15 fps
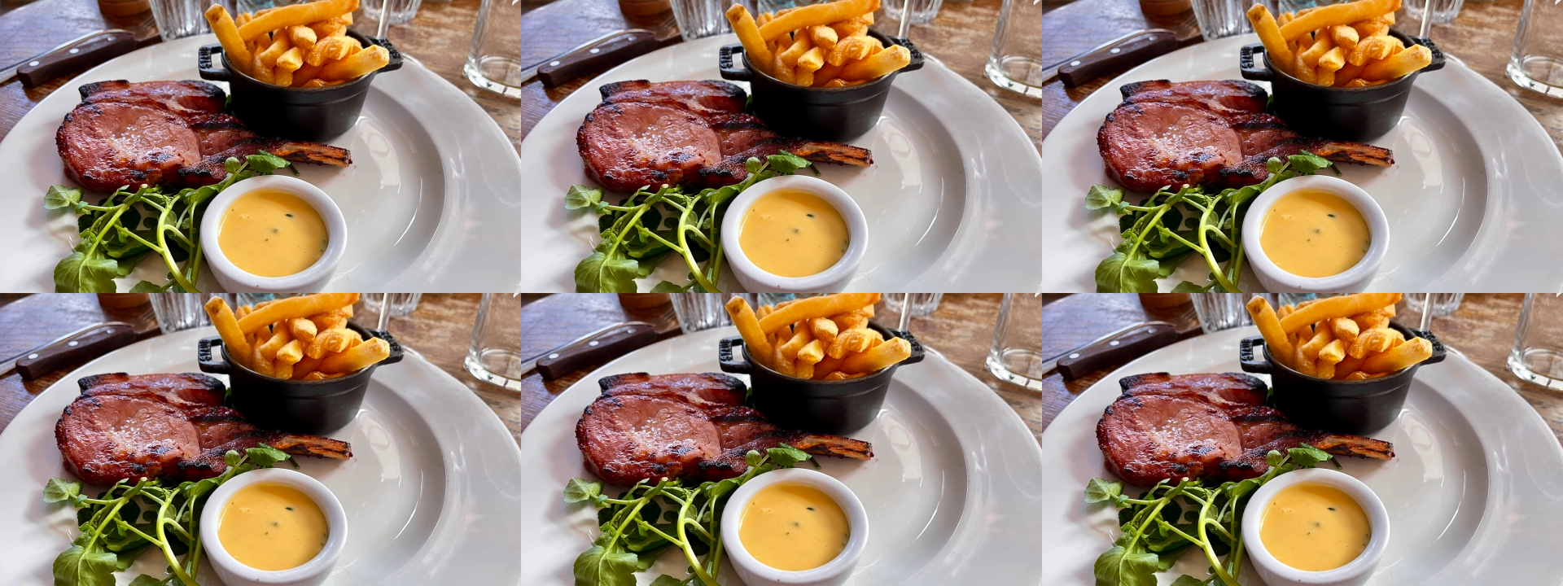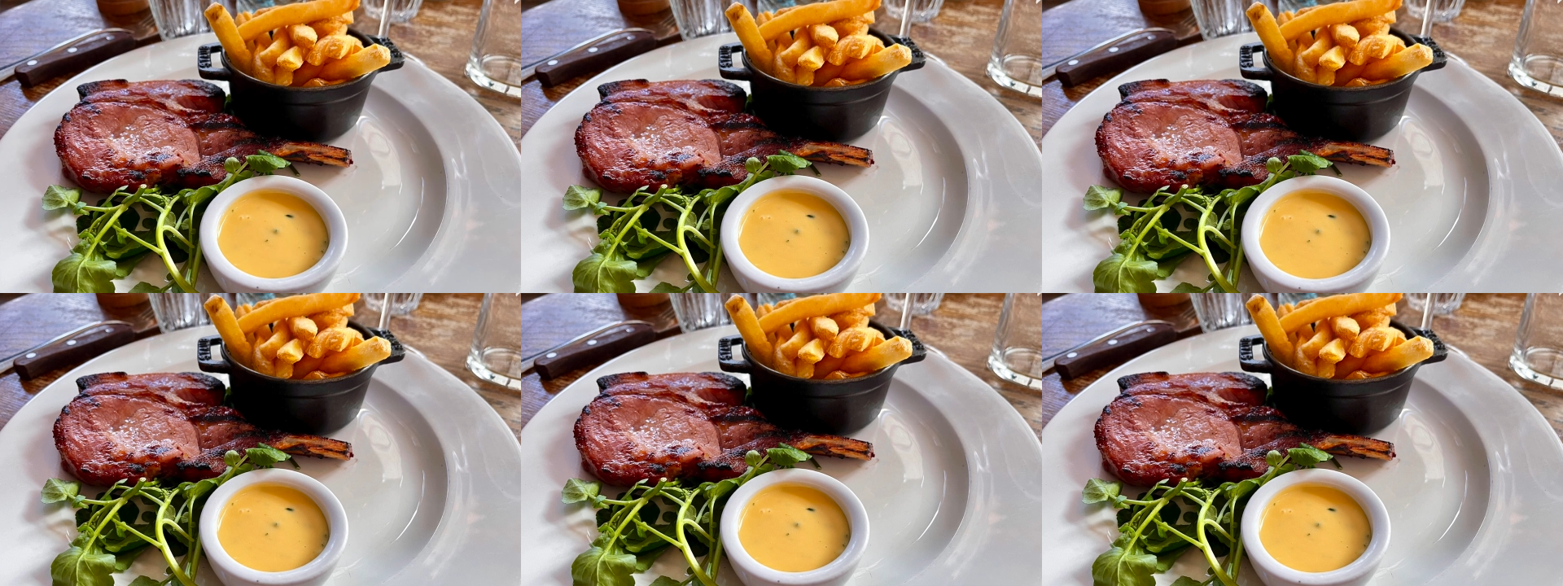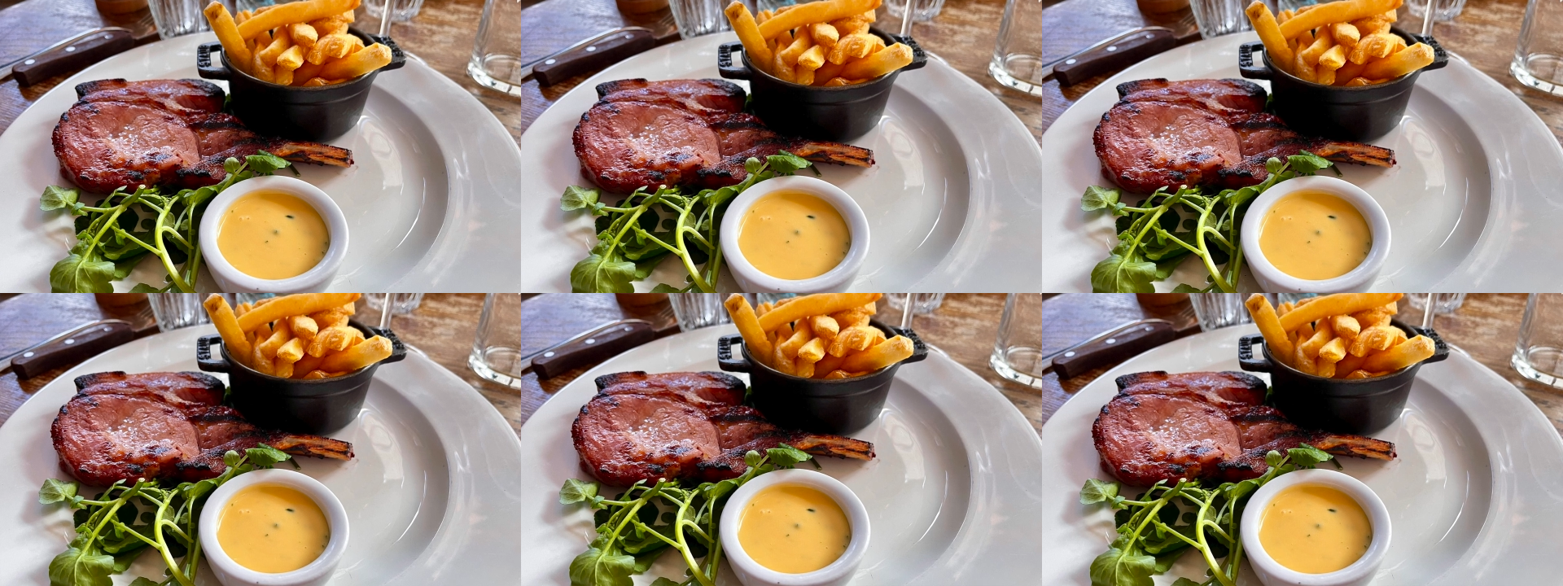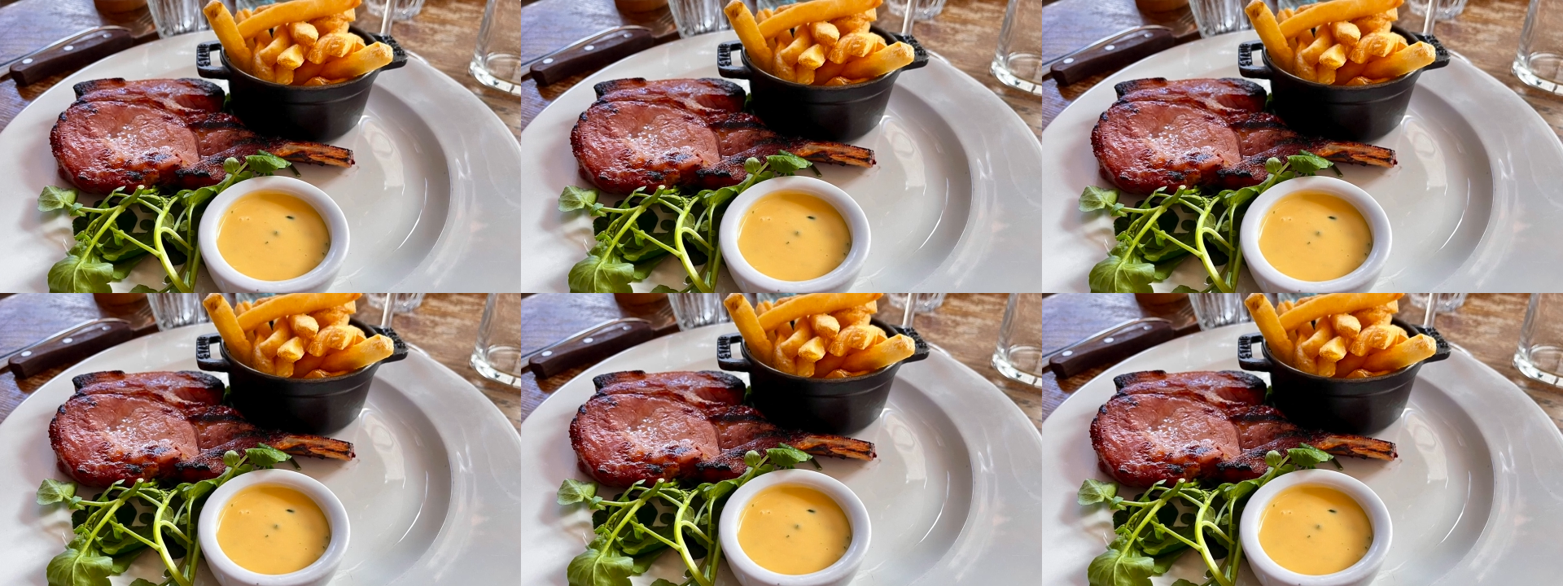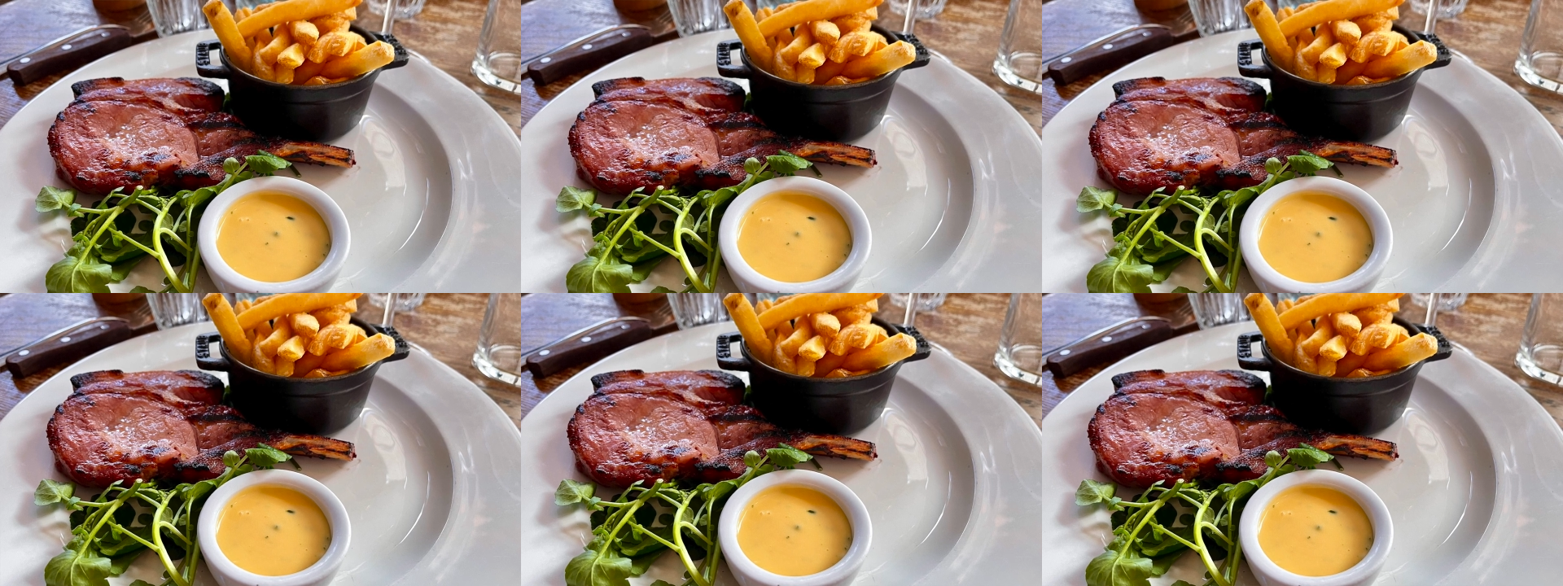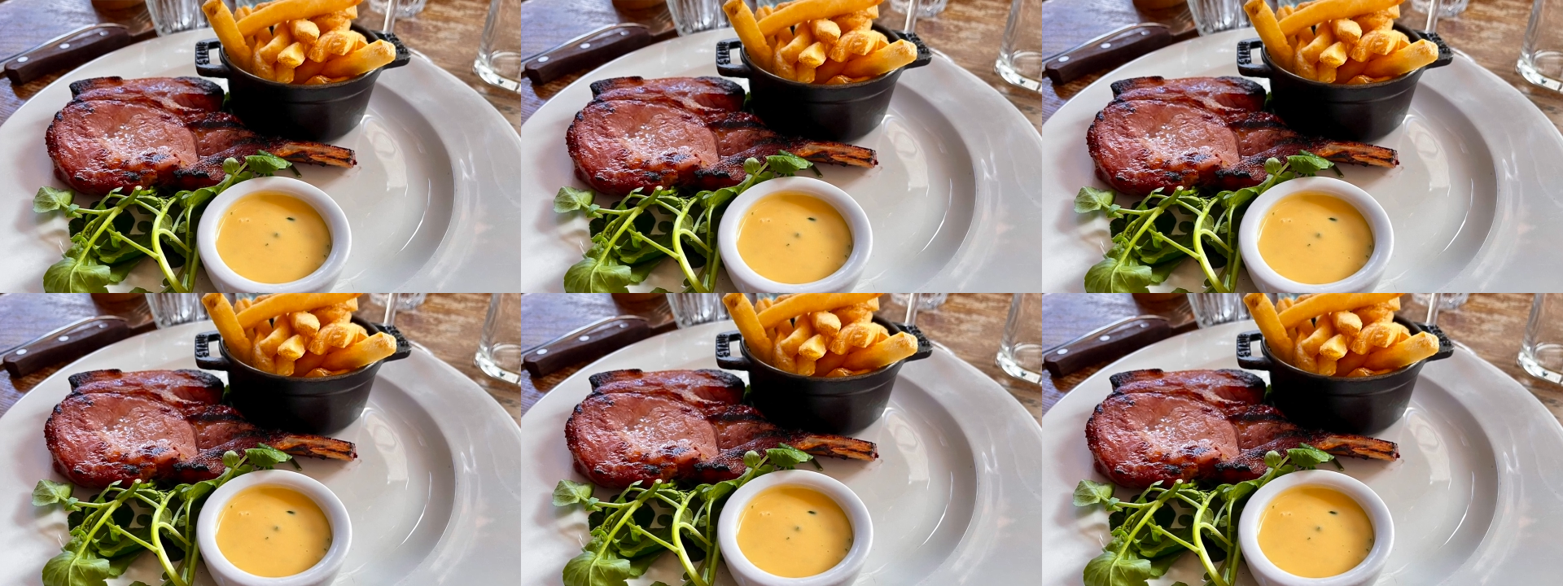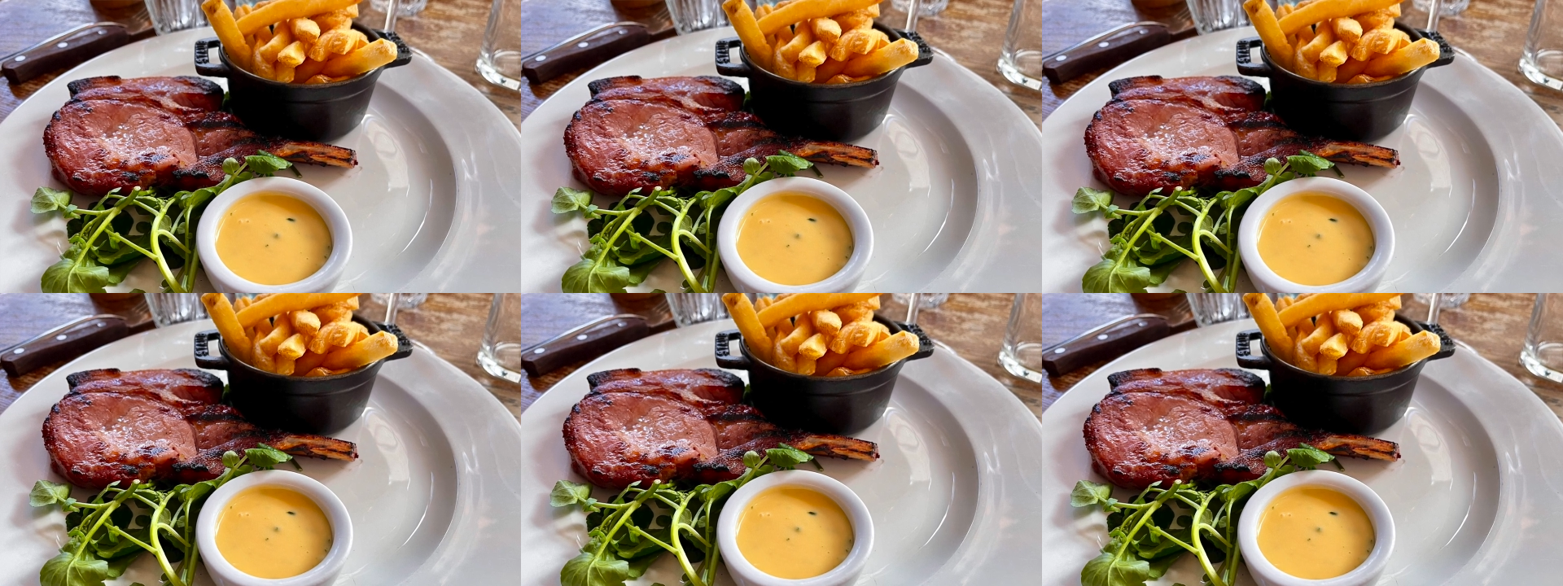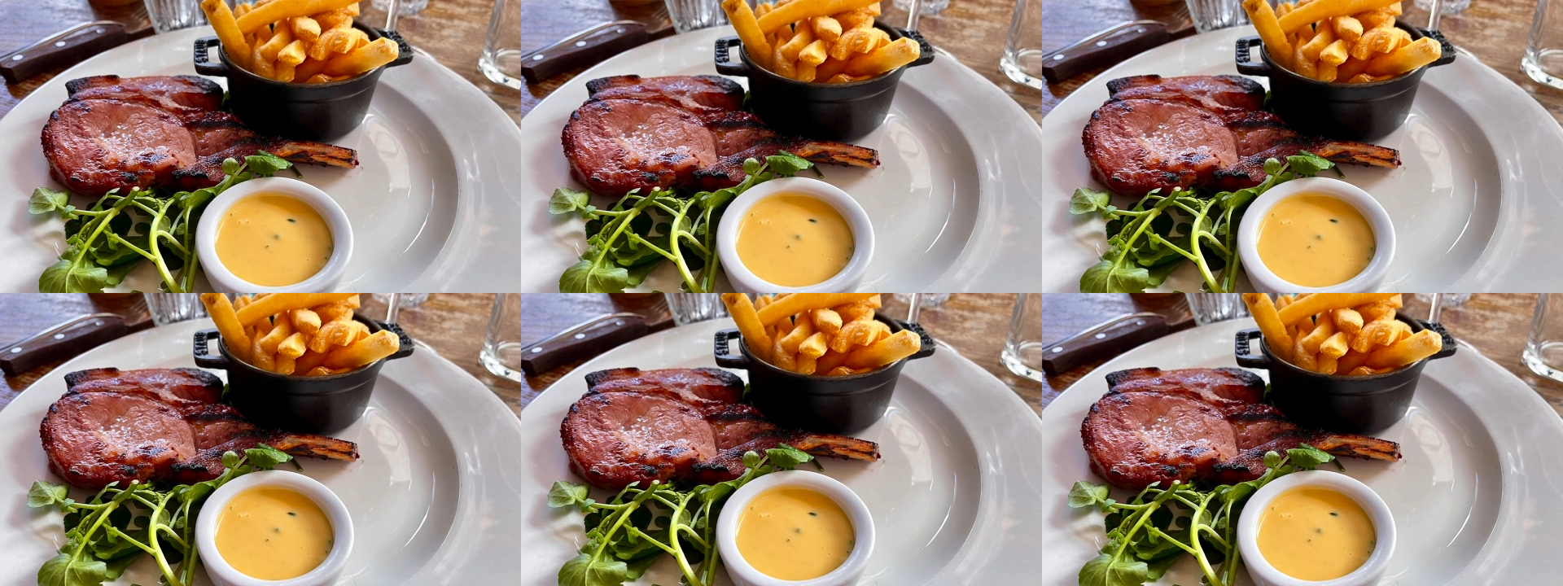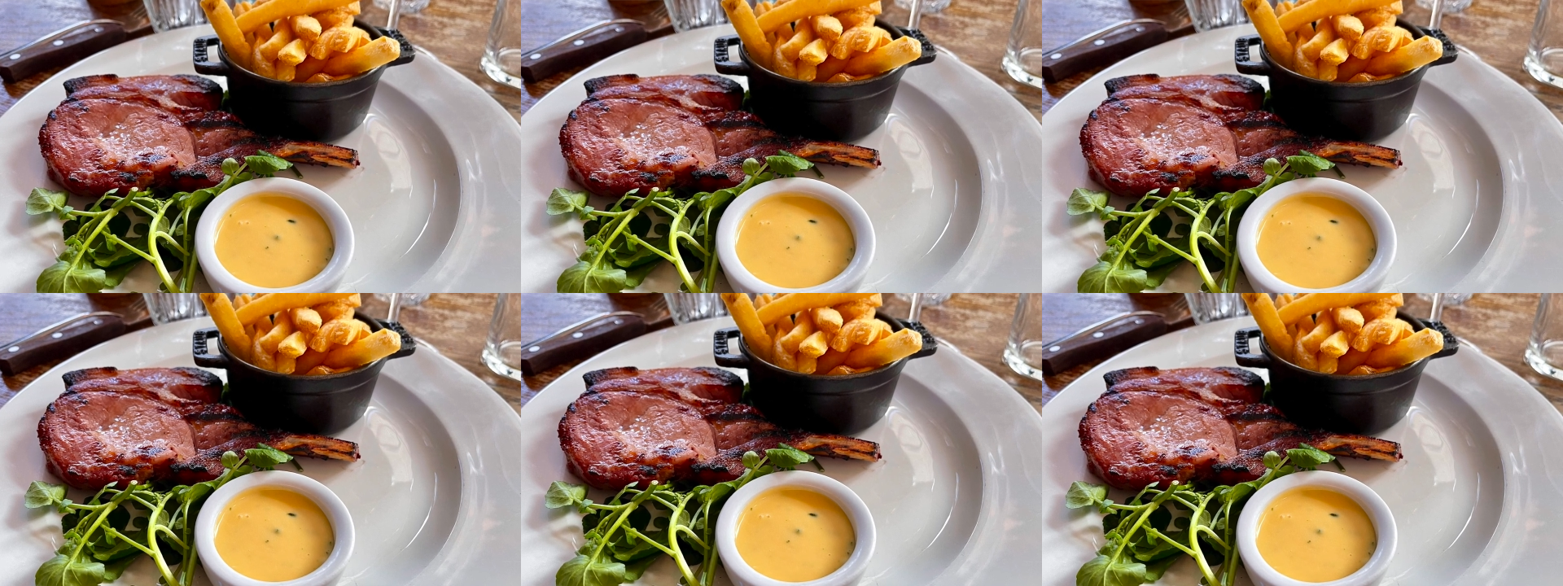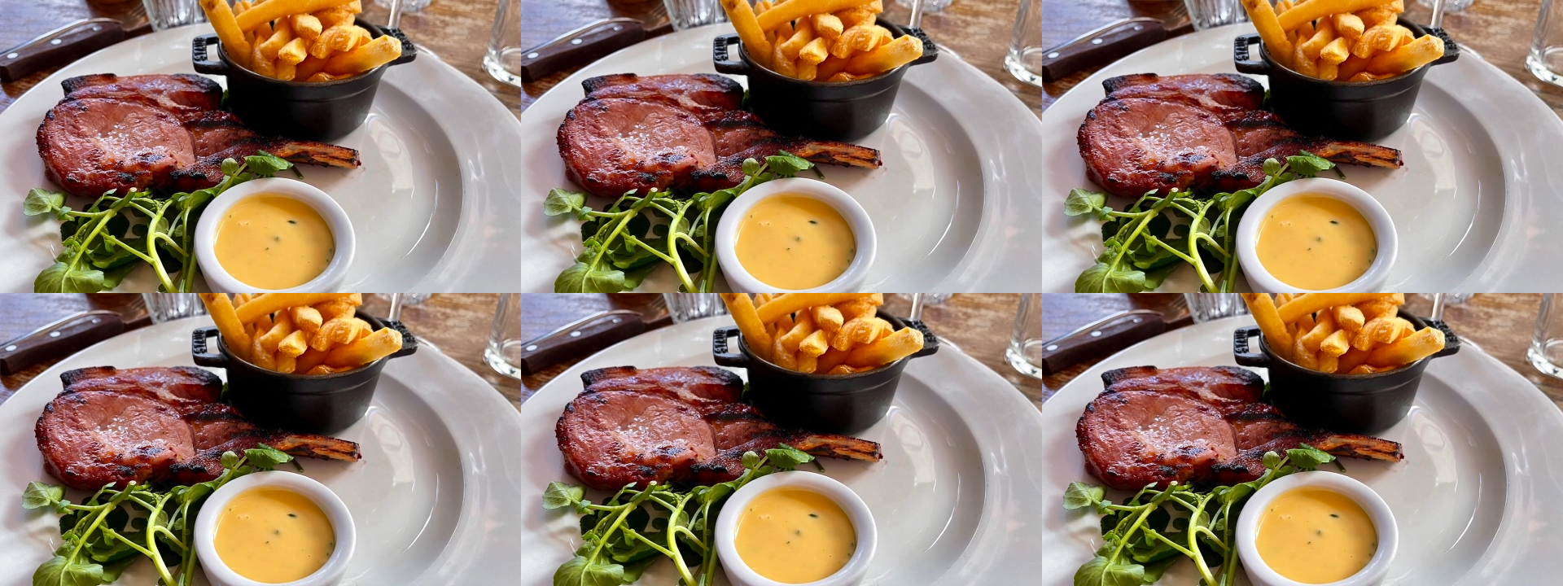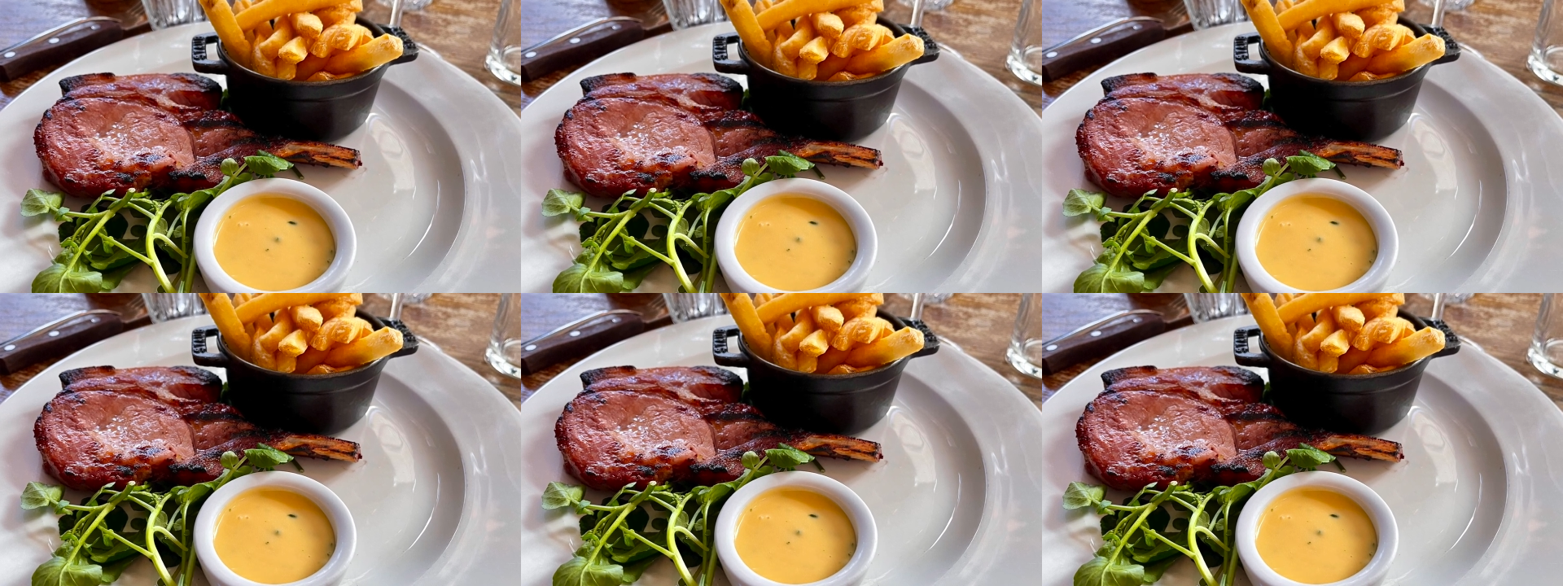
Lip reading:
(no speaker visible)